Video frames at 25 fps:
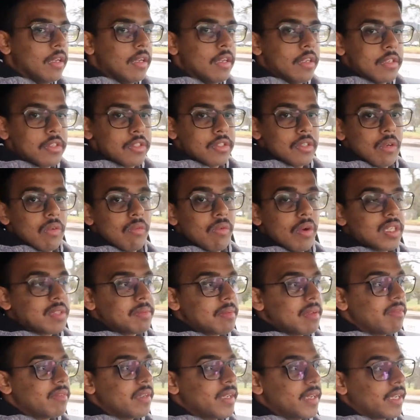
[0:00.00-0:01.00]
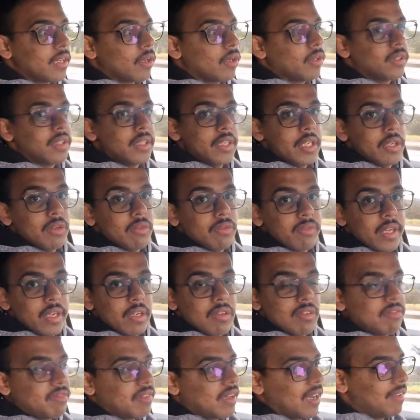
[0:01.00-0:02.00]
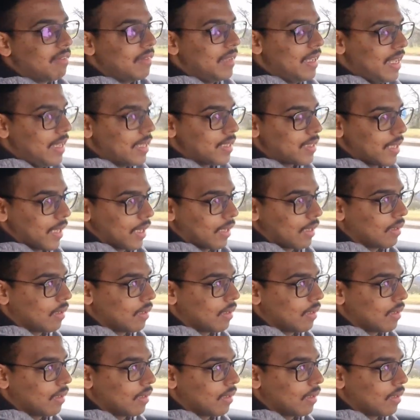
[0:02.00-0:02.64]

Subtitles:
So what's my verdict on the new Renault 5 E-Tech?